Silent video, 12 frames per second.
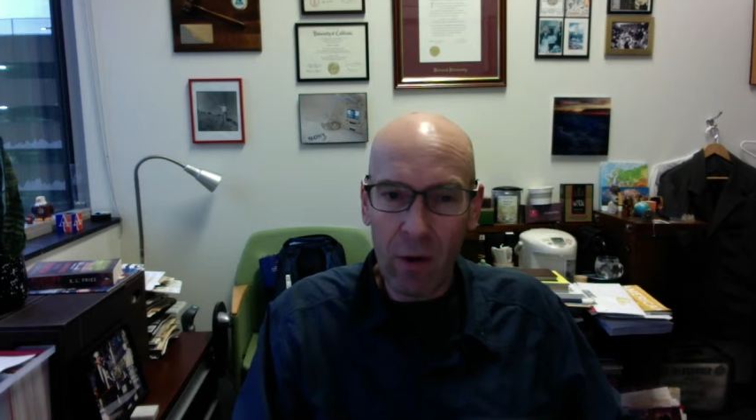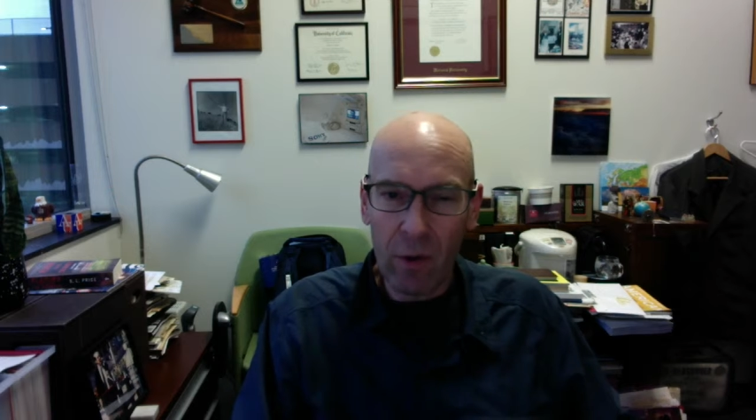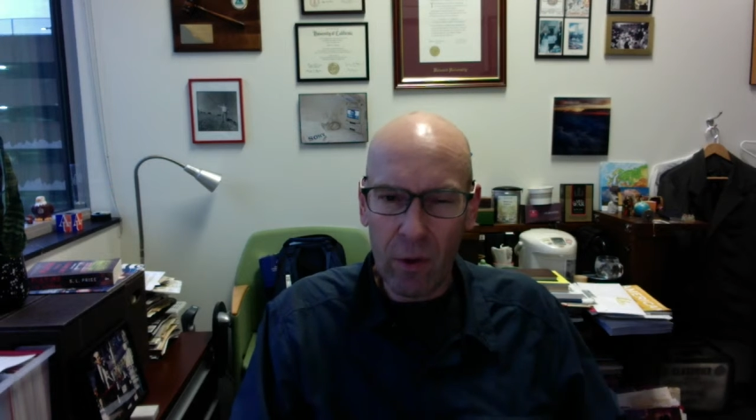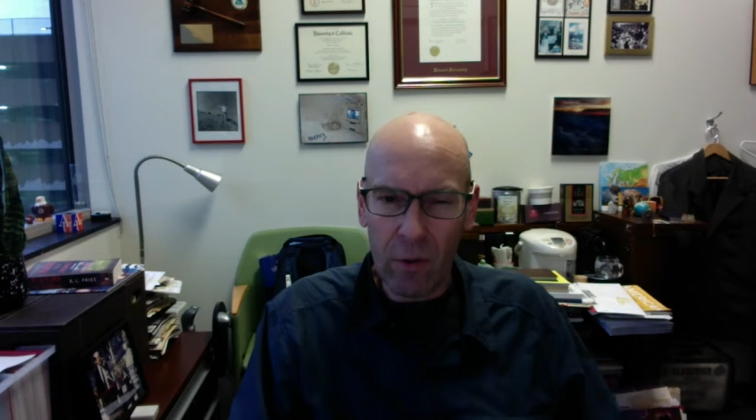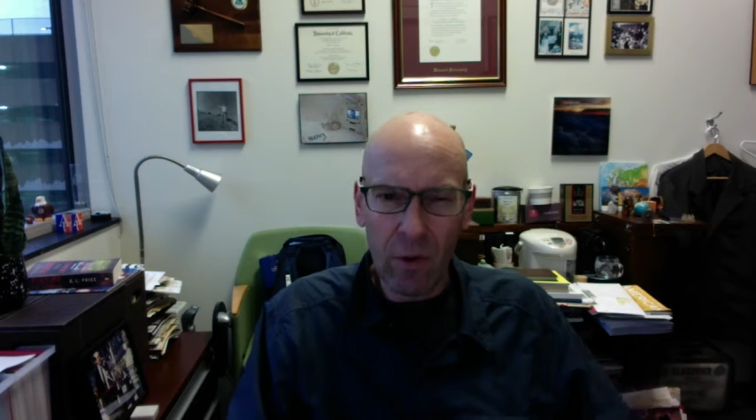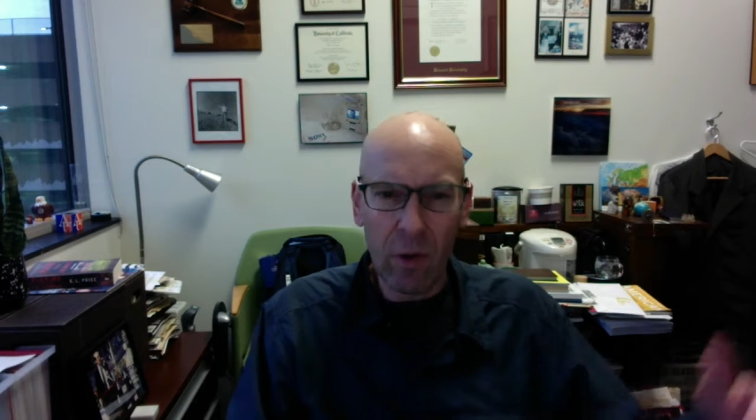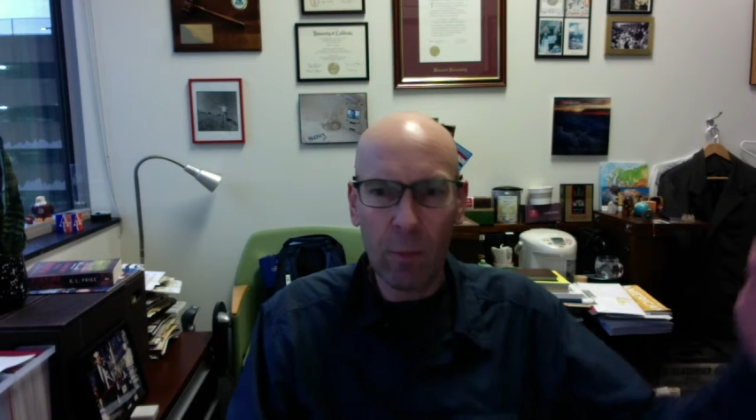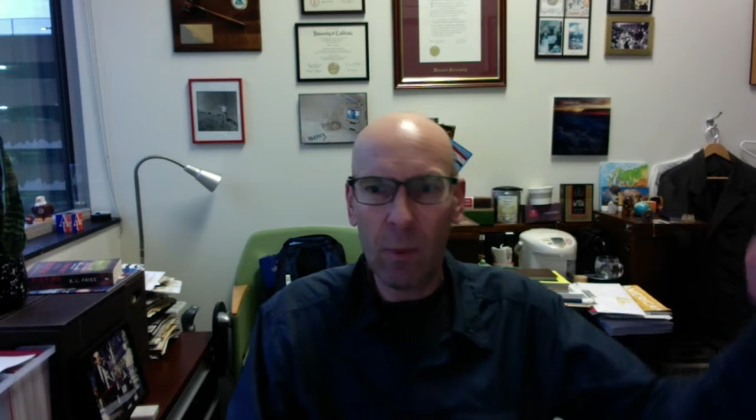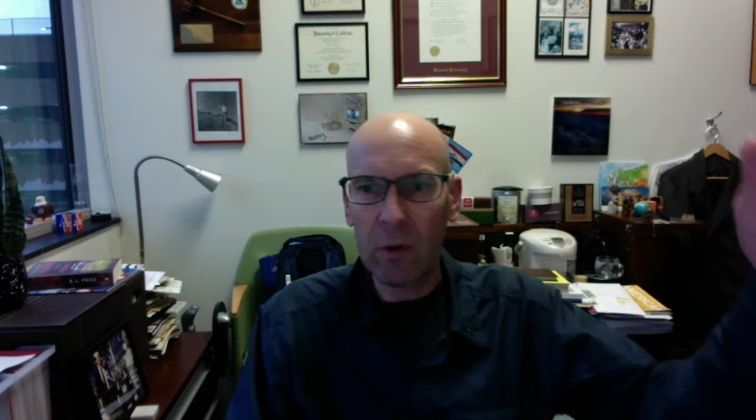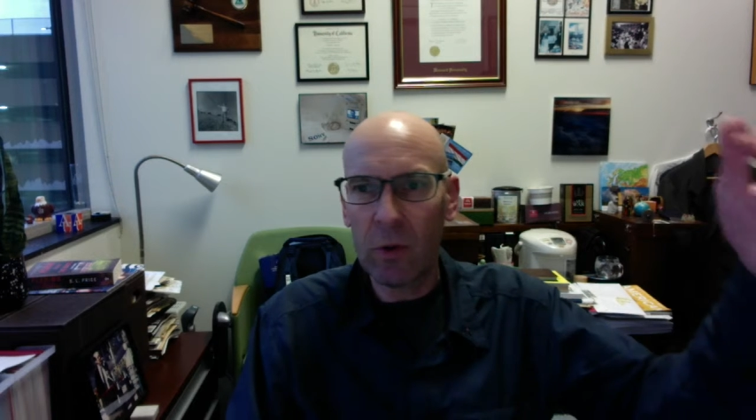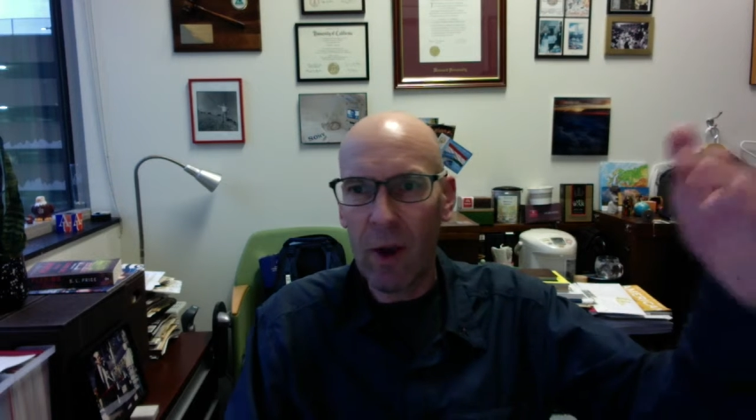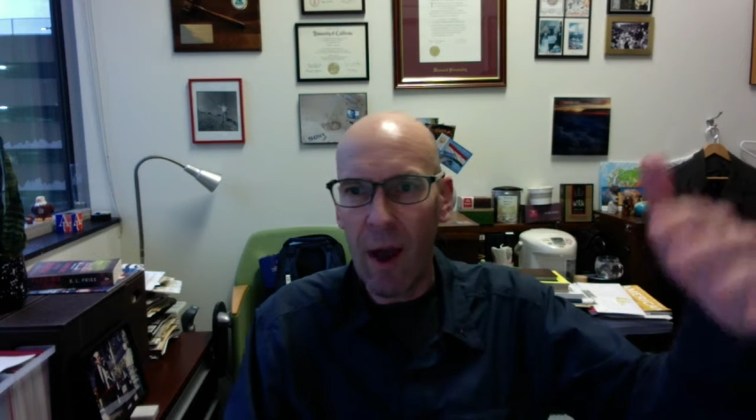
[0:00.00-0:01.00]
and you can see
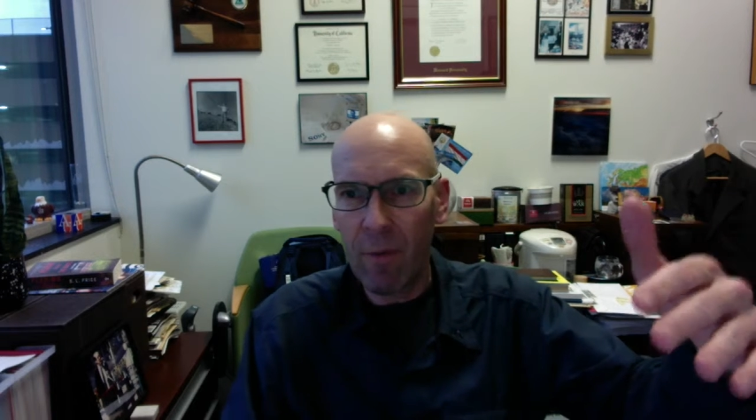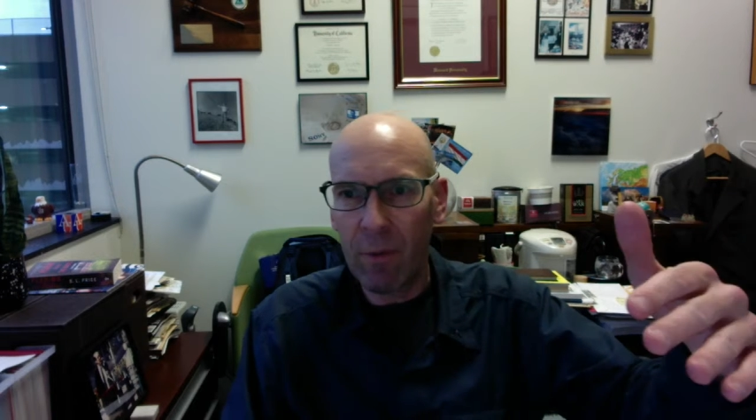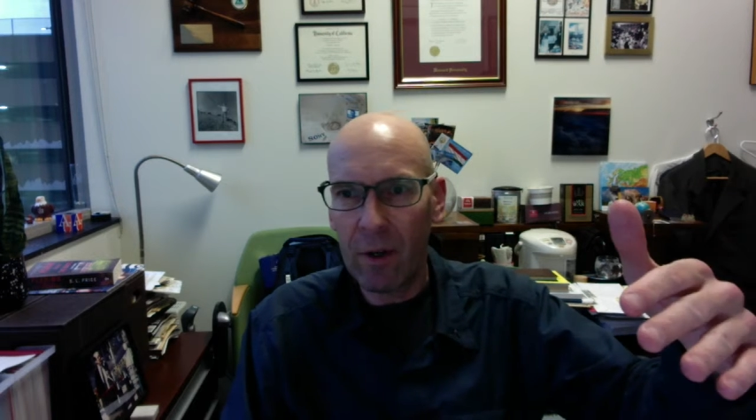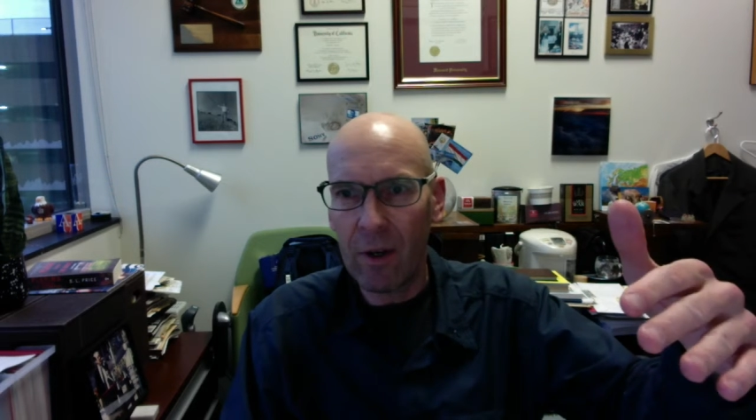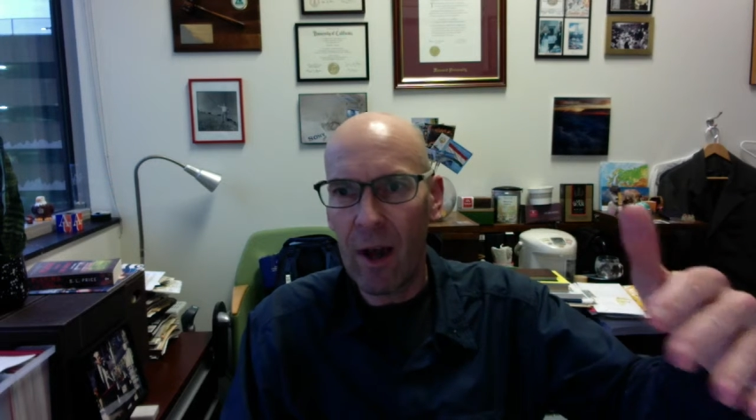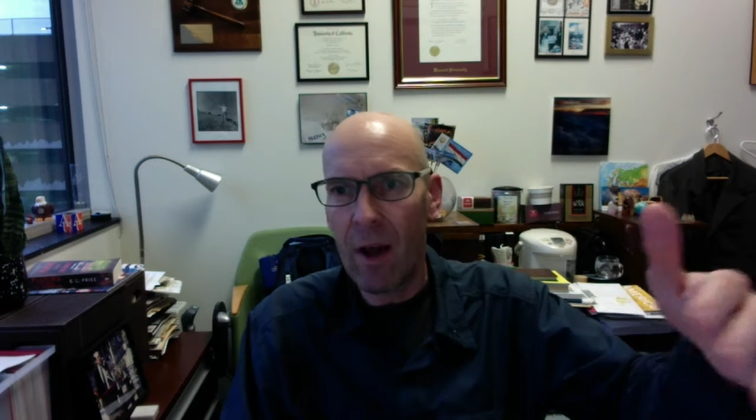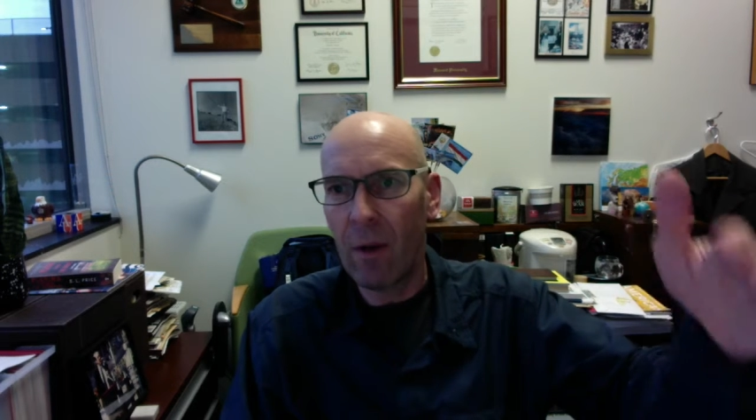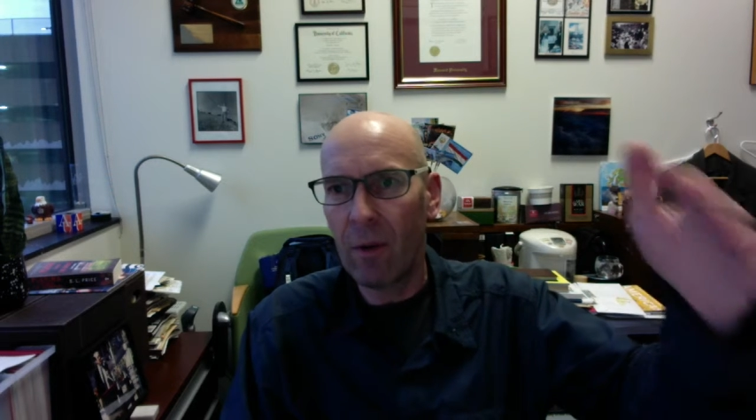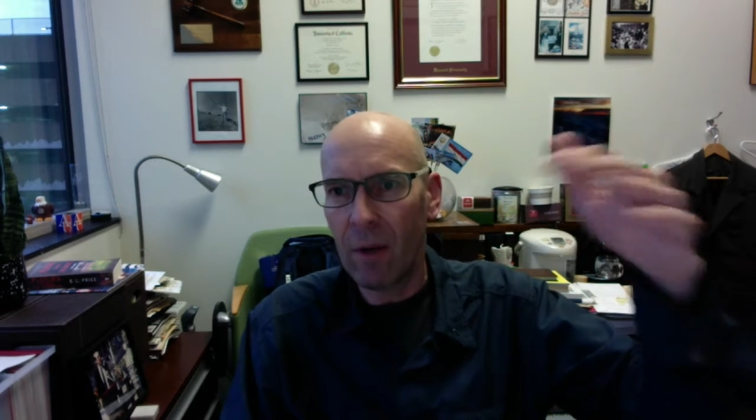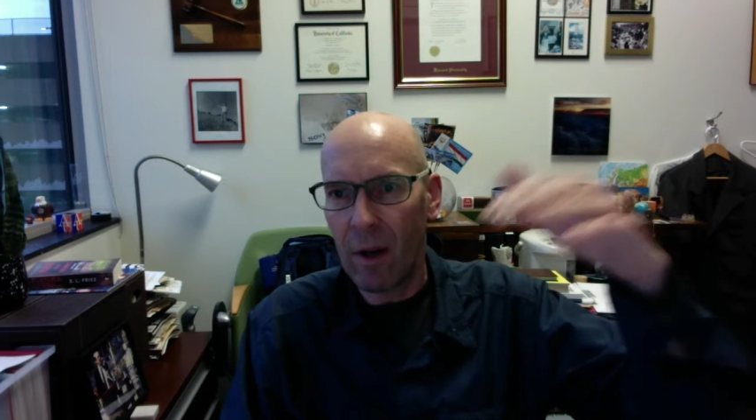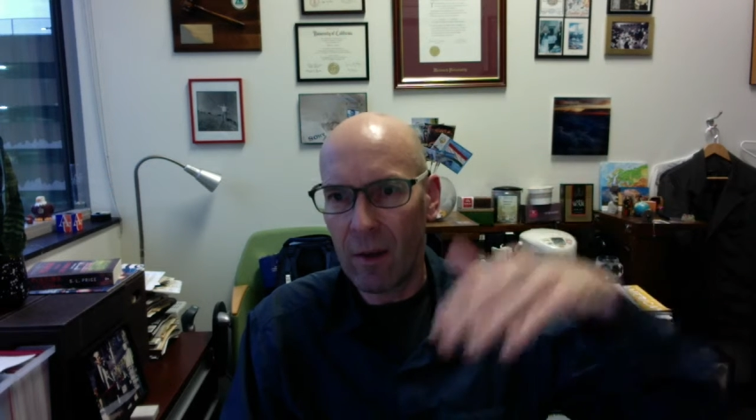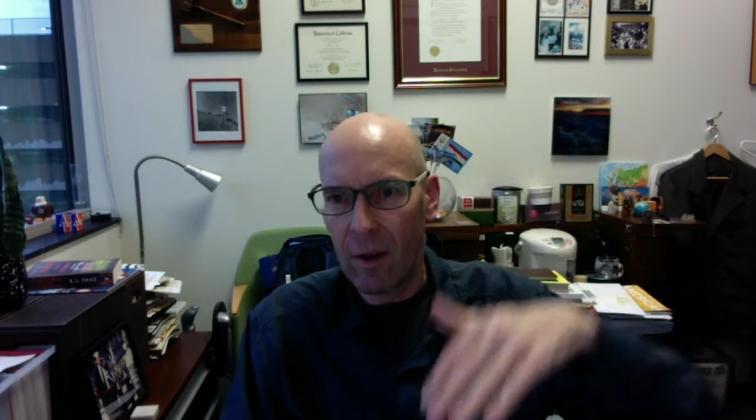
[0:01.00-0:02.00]
especially halfway down
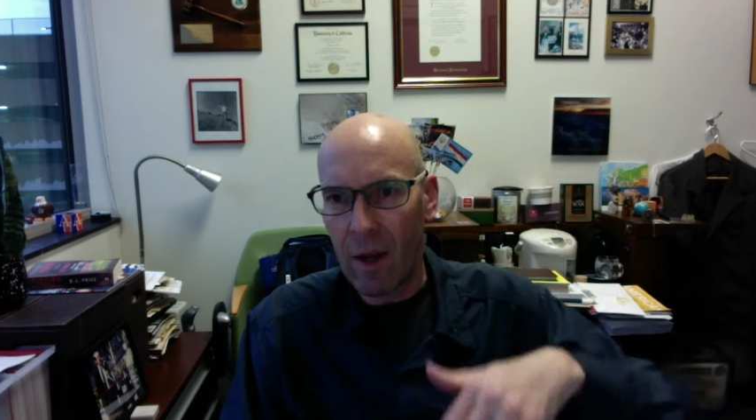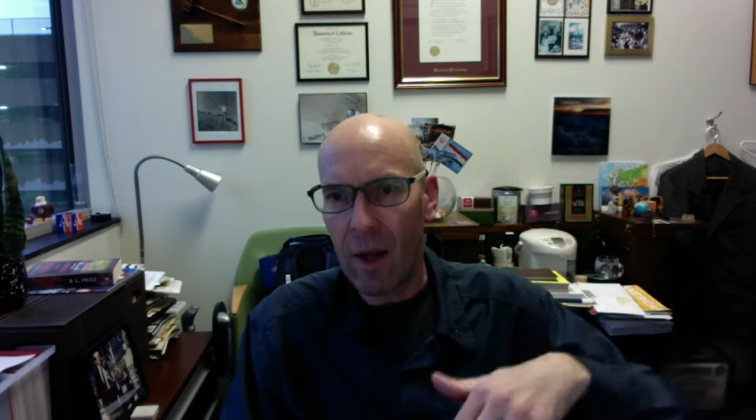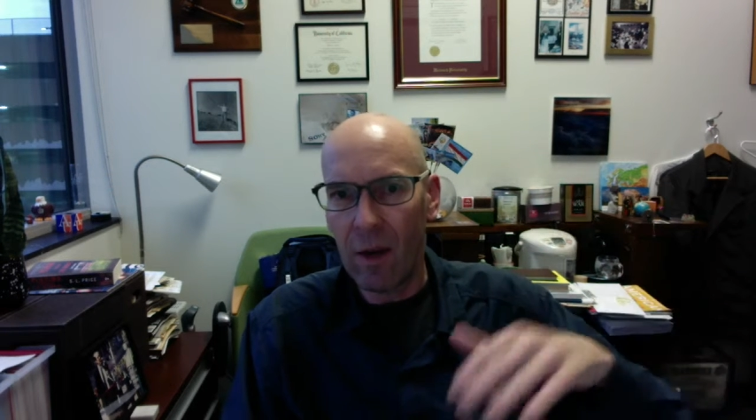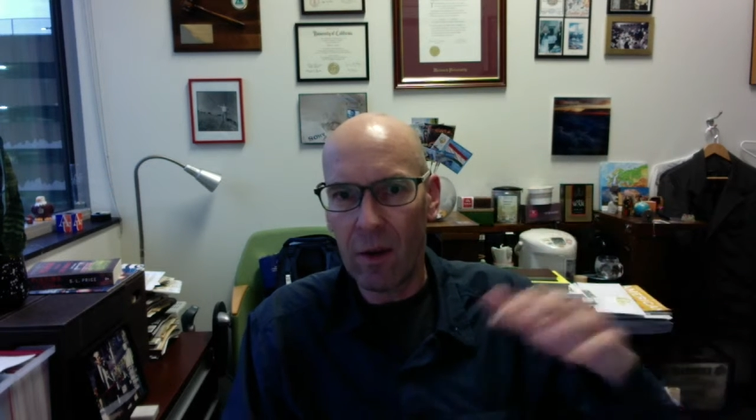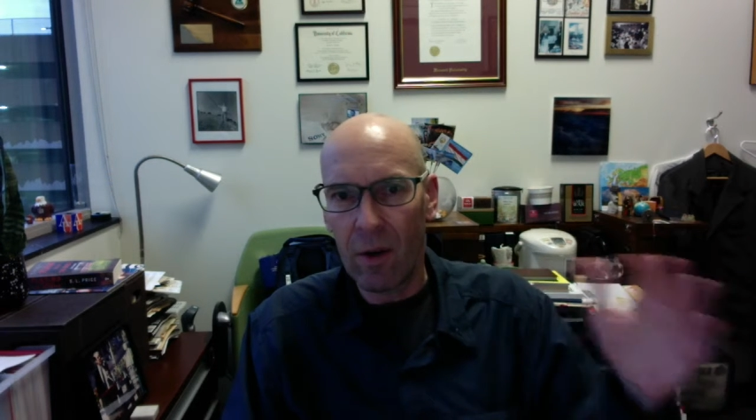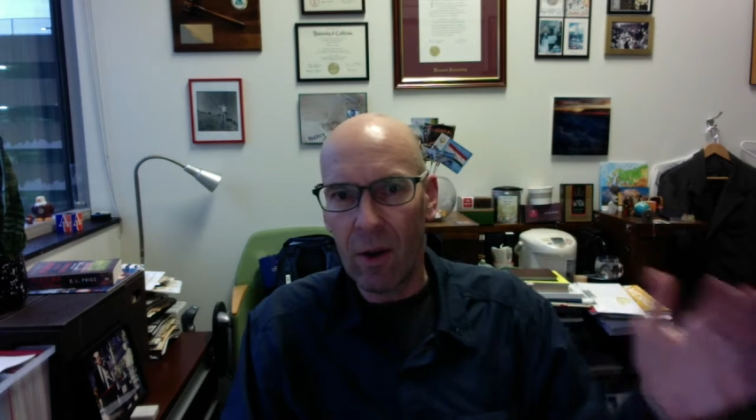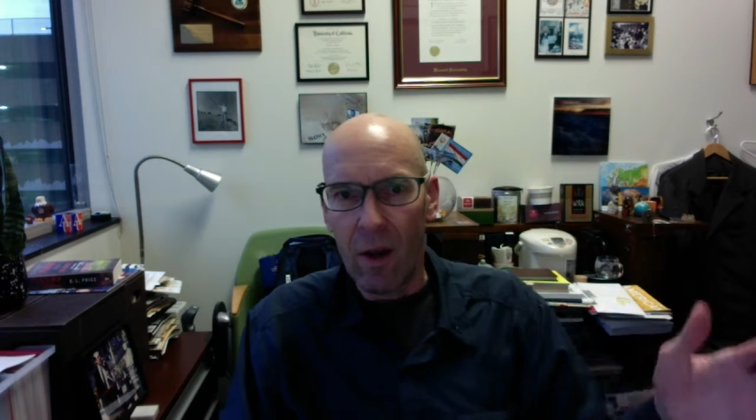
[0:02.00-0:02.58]
in the end